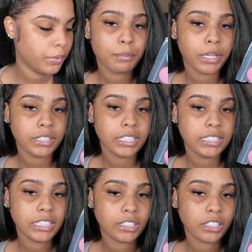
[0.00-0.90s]
I bought these
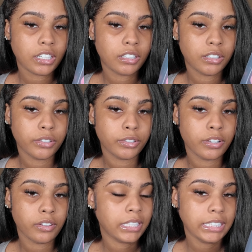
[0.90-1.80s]
silicone
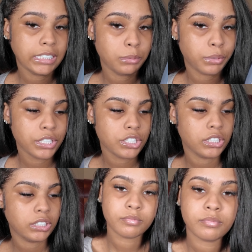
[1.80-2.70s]
cleansing
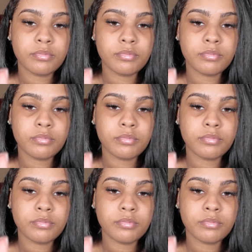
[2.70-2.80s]
brushes.